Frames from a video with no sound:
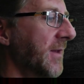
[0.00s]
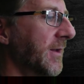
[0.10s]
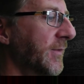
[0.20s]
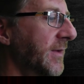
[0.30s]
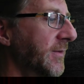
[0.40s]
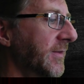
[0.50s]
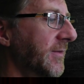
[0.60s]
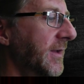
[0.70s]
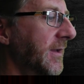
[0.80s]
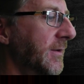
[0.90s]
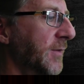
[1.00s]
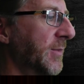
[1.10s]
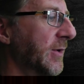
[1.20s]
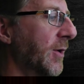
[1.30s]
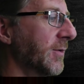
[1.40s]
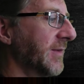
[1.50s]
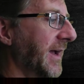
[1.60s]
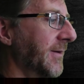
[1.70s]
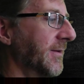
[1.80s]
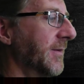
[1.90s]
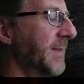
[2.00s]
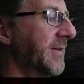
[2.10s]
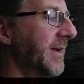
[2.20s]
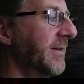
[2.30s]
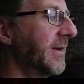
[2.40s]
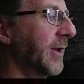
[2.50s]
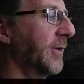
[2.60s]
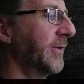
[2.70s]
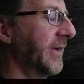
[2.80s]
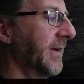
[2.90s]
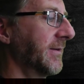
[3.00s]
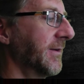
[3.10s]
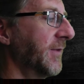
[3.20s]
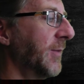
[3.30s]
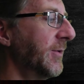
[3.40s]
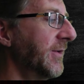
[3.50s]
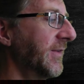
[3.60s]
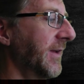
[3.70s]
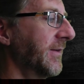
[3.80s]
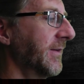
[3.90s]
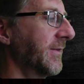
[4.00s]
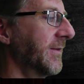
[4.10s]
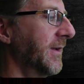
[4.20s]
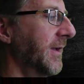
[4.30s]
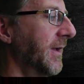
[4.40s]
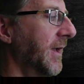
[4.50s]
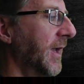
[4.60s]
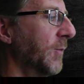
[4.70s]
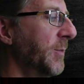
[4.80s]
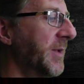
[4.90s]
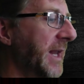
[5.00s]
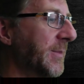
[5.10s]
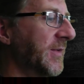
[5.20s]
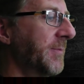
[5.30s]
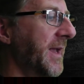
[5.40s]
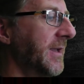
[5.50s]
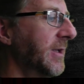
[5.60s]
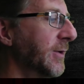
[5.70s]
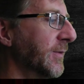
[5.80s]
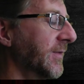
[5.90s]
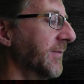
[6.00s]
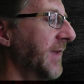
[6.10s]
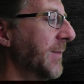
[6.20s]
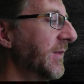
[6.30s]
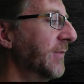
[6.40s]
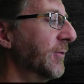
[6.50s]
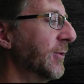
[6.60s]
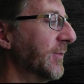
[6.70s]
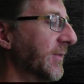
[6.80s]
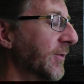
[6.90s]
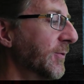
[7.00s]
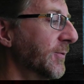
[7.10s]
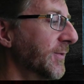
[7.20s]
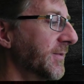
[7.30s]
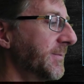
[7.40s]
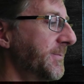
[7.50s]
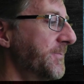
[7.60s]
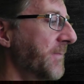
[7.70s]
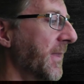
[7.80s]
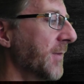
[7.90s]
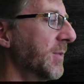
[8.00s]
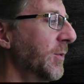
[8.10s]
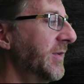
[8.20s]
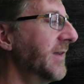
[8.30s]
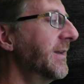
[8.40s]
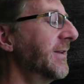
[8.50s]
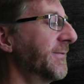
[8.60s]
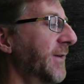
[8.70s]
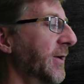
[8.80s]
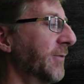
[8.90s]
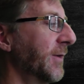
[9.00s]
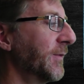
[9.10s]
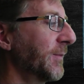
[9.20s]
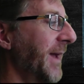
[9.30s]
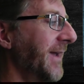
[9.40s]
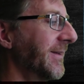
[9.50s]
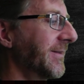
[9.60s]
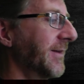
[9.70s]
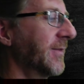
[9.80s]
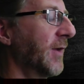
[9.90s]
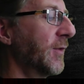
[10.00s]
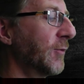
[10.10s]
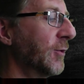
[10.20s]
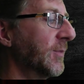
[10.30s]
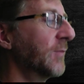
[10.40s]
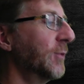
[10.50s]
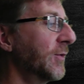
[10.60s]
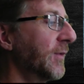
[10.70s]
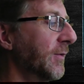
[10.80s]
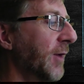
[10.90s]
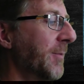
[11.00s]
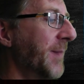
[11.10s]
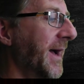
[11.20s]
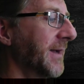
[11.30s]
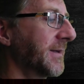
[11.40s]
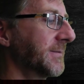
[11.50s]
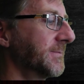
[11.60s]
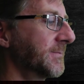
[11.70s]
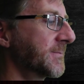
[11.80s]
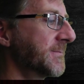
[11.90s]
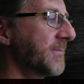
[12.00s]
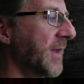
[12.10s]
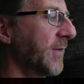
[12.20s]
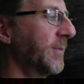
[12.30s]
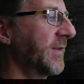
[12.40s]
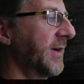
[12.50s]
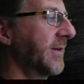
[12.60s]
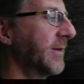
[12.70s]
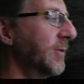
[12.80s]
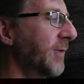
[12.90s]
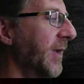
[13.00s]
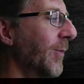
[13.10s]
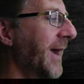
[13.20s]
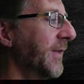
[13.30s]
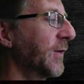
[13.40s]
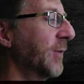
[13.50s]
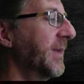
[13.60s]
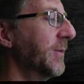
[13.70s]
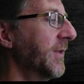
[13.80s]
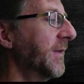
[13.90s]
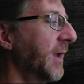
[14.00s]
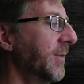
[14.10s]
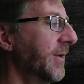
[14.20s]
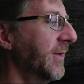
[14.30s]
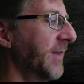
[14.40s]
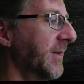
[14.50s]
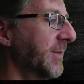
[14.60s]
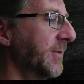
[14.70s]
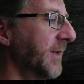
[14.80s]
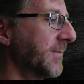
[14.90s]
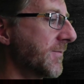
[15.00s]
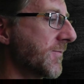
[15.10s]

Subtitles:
Now, since the government lockdown had mandated closure of the community centres, we've been able to make use of the empty rooms and halls, but we did need to find our own space as other groups would soon come back. So we started looking where this could be within the community centre building.